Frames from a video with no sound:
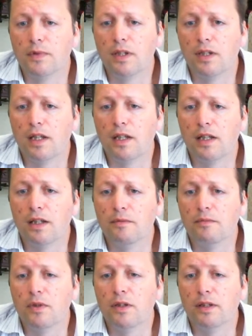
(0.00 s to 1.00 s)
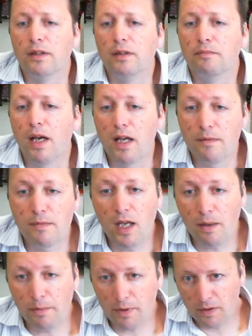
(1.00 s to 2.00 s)
getting my main
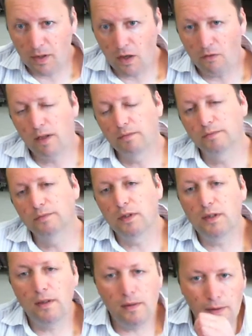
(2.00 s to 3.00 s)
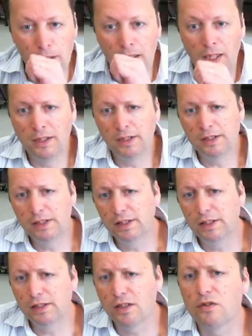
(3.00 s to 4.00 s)
cabinet going, and
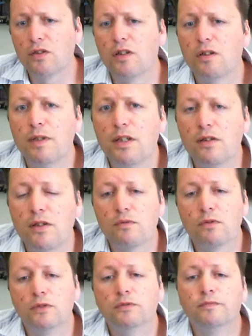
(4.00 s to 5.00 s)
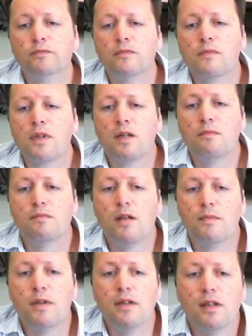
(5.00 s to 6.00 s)
I thought it'd be nice. Well,
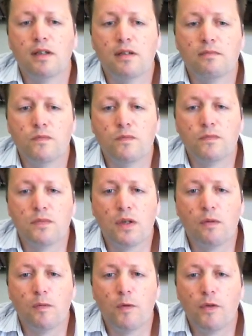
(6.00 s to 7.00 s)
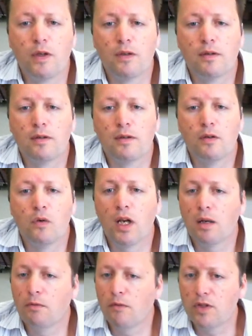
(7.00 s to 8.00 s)
maybe if you hook it
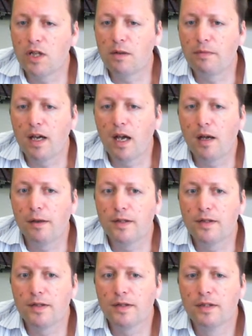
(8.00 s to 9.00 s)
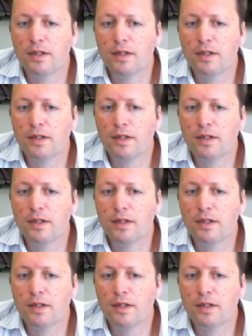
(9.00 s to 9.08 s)
up with a jammer harness.